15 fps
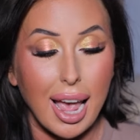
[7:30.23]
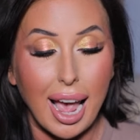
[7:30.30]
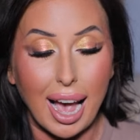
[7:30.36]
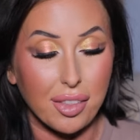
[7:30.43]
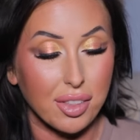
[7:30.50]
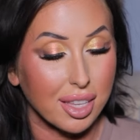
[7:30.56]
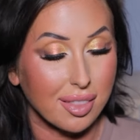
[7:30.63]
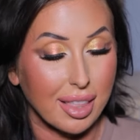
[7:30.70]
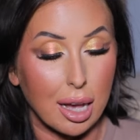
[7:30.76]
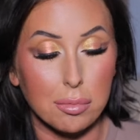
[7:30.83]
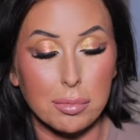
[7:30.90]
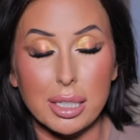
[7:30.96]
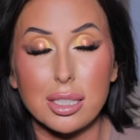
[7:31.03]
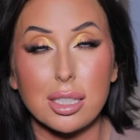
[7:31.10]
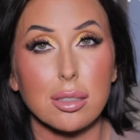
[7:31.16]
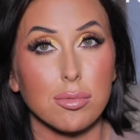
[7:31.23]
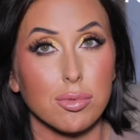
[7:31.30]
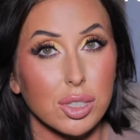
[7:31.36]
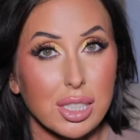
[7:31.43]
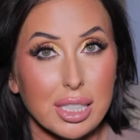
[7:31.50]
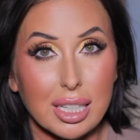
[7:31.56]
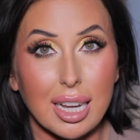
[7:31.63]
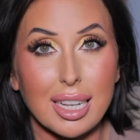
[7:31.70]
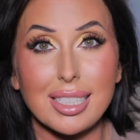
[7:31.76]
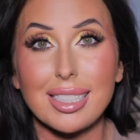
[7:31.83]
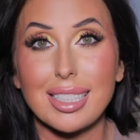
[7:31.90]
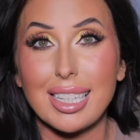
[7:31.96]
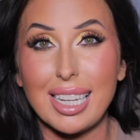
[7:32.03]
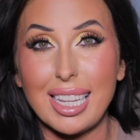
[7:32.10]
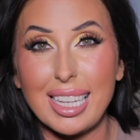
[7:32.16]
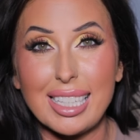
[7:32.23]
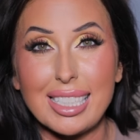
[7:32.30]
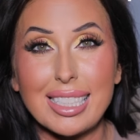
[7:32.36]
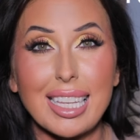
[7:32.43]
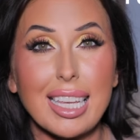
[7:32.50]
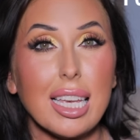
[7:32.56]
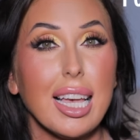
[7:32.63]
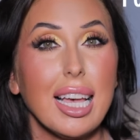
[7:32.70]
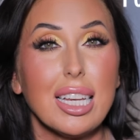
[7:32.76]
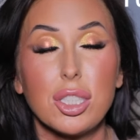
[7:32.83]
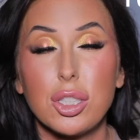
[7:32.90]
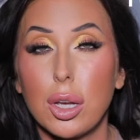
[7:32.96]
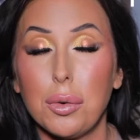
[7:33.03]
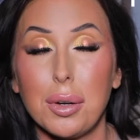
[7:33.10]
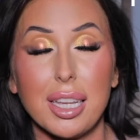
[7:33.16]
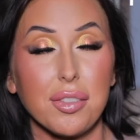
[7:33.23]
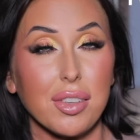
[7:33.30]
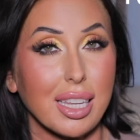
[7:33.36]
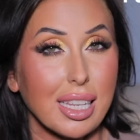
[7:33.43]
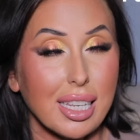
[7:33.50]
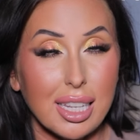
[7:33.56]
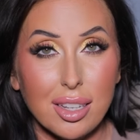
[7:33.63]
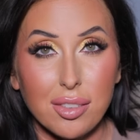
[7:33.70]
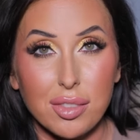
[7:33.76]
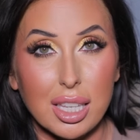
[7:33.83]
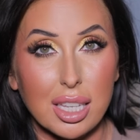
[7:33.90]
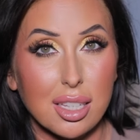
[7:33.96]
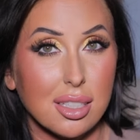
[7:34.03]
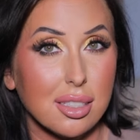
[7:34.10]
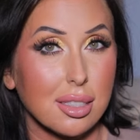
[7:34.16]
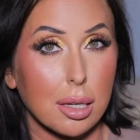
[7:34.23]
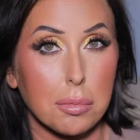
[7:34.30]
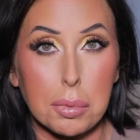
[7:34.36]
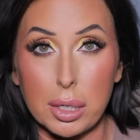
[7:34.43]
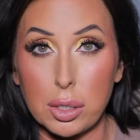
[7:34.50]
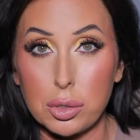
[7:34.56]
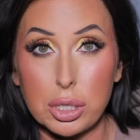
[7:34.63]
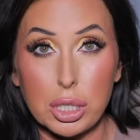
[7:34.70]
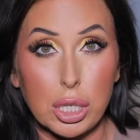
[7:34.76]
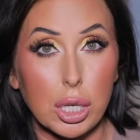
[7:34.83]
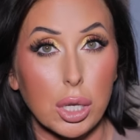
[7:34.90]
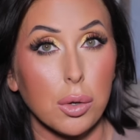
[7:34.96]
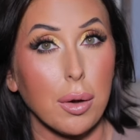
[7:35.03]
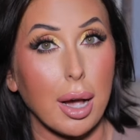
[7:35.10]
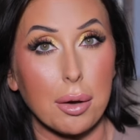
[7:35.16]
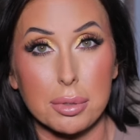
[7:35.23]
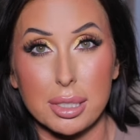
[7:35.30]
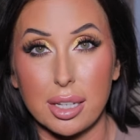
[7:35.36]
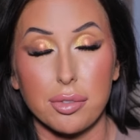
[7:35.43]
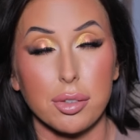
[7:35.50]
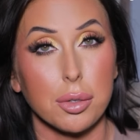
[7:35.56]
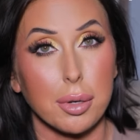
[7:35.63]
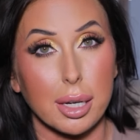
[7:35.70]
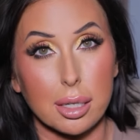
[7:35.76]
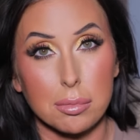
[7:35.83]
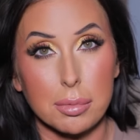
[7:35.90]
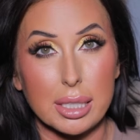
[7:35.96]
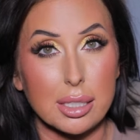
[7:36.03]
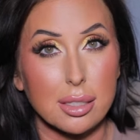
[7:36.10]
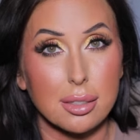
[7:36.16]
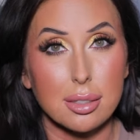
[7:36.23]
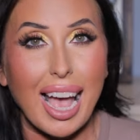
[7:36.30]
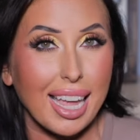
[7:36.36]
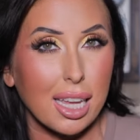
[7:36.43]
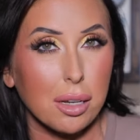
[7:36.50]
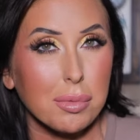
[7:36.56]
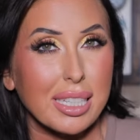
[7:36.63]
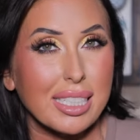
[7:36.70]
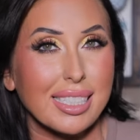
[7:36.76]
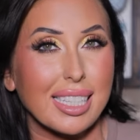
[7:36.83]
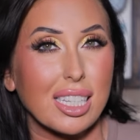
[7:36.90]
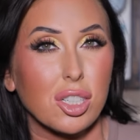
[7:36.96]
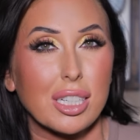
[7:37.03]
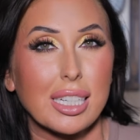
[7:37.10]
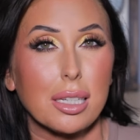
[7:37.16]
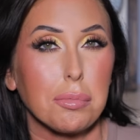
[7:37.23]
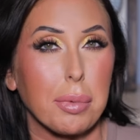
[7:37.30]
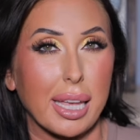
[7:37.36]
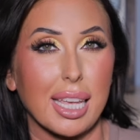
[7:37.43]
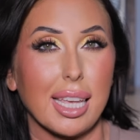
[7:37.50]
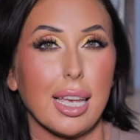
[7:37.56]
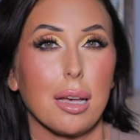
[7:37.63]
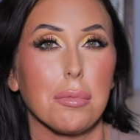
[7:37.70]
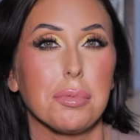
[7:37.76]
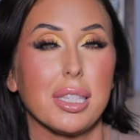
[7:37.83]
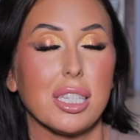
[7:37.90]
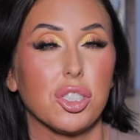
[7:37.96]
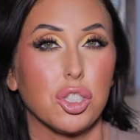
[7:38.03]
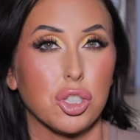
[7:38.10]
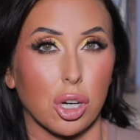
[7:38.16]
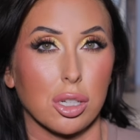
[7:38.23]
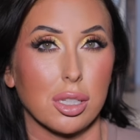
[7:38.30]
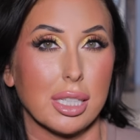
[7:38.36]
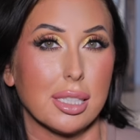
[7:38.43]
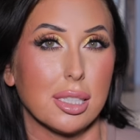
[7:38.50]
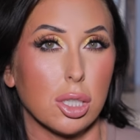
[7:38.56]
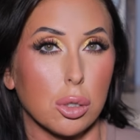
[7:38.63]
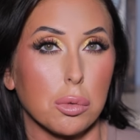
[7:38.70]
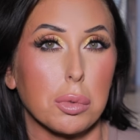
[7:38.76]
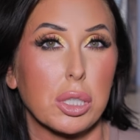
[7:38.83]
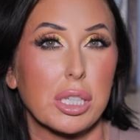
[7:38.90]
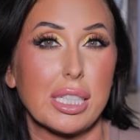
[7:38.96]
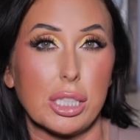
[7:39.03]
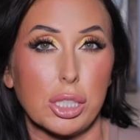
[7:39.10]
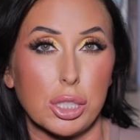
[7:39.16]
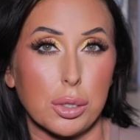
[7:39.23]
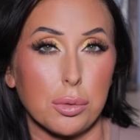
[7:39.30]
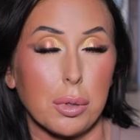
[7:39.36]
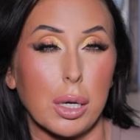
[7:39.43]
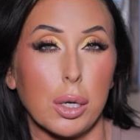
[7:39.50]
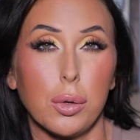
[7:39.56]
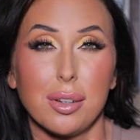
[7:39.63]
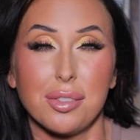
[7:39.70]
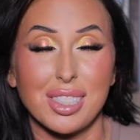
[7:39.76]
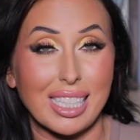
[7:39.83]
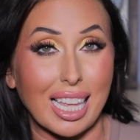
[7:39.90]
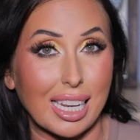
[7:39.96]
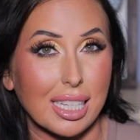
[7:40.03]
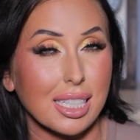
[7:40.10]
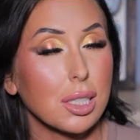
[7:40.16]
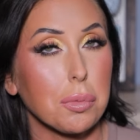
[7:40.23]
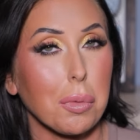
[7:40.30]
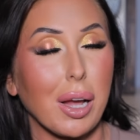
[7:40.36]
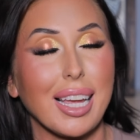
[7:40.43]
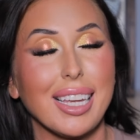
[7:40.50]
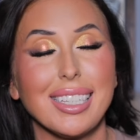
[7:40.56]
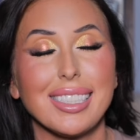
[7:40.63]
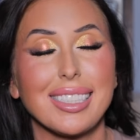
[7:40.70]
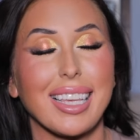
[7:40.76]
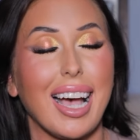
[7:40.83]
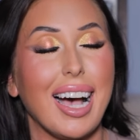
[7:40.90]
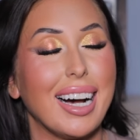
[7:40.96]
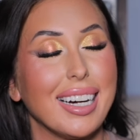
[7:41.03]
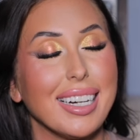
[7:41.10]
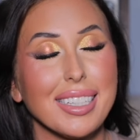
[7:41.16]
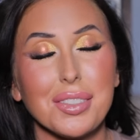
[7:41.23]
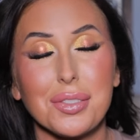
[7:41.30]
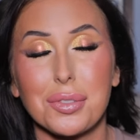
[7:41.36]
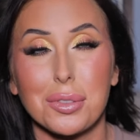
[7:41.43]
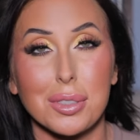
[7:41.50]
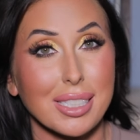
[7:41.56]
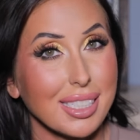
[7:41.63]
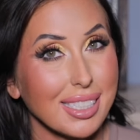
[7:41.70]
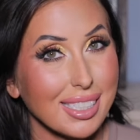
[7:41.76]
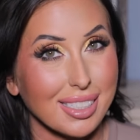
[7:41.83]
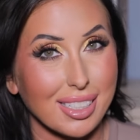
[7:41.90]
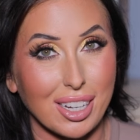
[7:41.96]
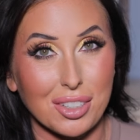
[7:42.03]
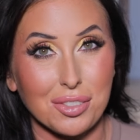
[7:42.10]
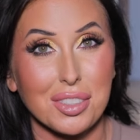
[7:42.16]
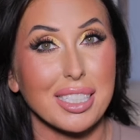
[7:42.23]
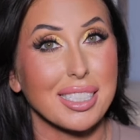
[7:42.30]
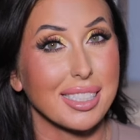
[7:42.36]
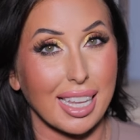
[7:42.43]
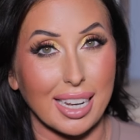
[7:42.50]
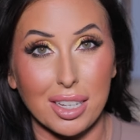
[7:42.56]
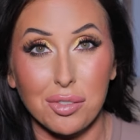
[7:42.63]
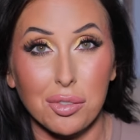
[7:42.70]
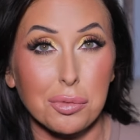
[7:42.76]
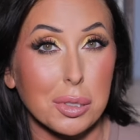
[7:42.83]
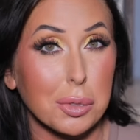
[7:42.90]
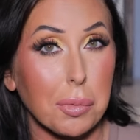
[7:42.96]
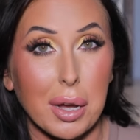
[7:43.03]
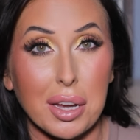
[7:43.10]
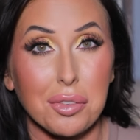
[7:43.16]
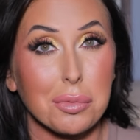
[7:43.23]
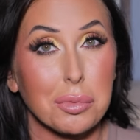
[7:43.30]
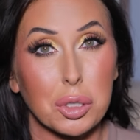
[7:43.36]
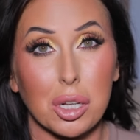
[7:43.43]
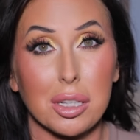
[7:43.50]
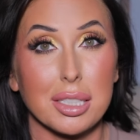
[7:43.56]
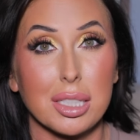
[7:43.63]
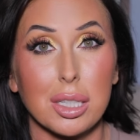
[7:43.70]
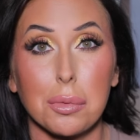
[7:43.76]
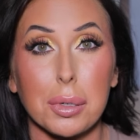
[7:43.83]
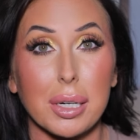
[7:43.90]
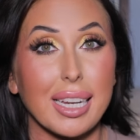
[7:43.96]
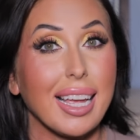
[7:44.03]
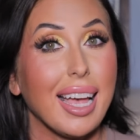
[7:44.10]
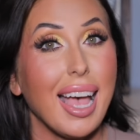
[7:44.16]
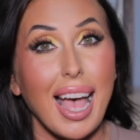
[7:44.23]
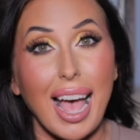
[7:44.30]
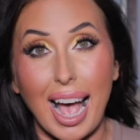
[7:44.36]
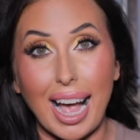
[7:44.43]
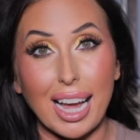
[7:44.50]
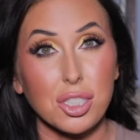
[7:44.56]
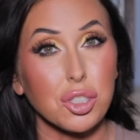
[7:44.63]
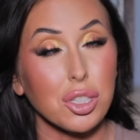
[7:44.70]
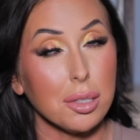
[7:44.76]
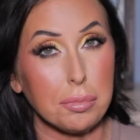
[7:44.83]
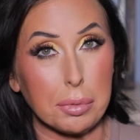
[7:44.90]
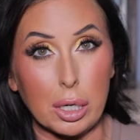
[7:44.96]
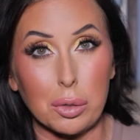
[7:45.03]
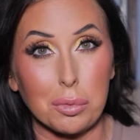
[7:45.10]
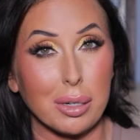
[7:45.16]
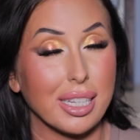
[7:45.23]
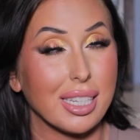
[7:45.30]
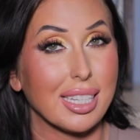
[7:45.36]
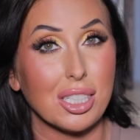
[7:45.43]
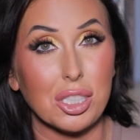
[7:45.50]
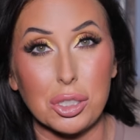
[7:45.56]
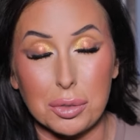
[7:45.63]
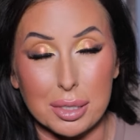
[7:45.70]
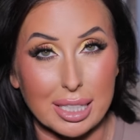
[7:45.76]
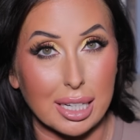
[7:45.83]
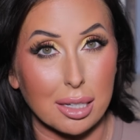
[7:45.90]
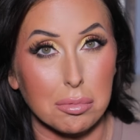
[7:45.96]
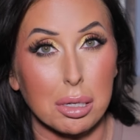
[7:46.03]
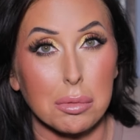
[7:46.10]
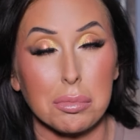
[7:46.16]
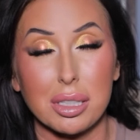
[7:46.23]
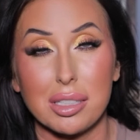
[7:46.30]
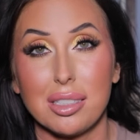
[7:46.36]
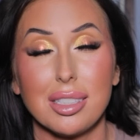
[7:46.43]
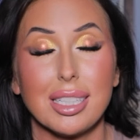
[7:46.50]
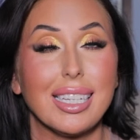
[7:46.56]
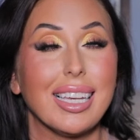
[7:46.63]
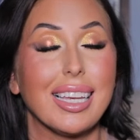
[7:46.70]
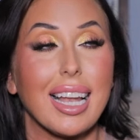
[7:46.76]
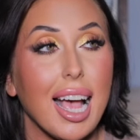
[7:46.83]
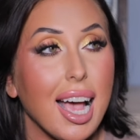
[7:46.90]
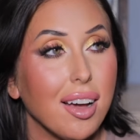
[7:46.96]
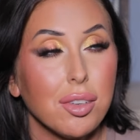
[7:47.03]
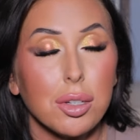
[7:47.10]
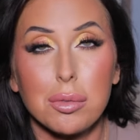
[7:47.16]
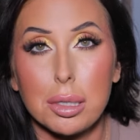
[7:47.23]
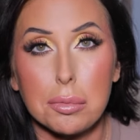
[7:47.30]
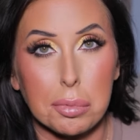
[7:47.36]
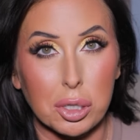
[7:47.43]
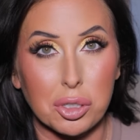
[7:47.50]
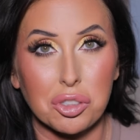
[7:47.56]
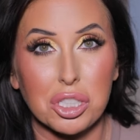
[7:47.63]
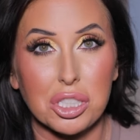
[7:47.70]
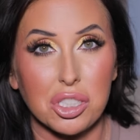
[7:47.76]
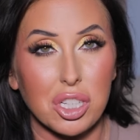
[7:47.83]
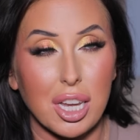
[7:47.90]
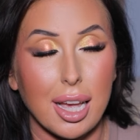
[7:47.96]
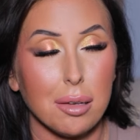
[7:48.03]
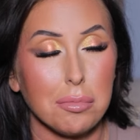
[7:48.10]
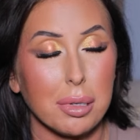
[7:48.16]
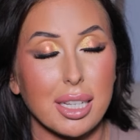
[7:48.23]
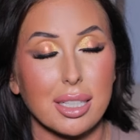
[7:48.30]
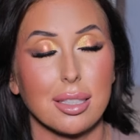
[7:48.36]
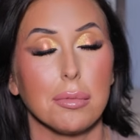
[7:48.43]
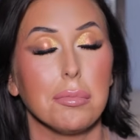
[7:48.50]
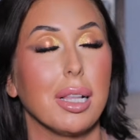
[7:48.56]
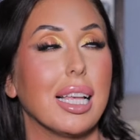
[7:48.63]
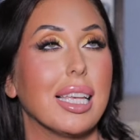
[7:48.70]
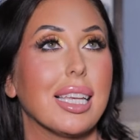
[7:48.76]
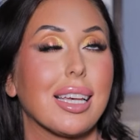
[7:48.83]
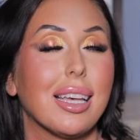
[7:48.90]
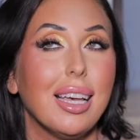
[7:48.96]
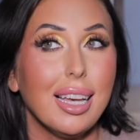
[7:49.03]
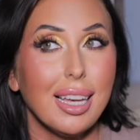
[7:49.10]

I think that makes it really nice and easy. So if any of these appeal to you, I would definitely recommend. I am considering picking up this Charlotte Tilbury duo of setting sprays. I really love this setting spray from Charlotte Tilbury. I actually bought one and used it up completely, and I haven't repurchased yet because I'm like,